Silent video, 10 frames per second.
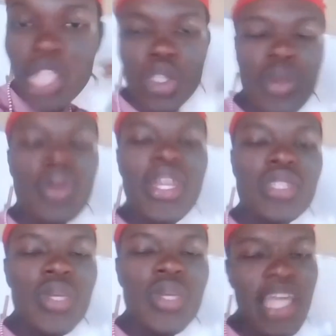So when you're
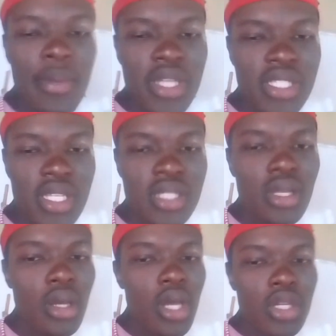writing with Sci
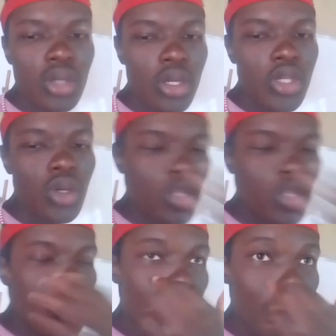Masters, you know you're
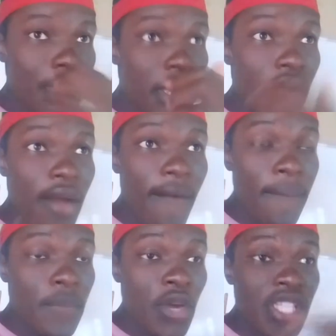not gonna be
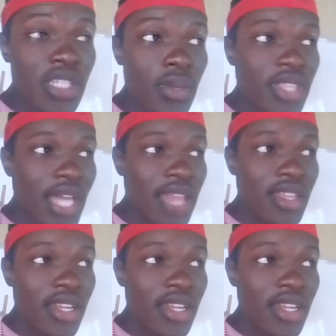writing with the other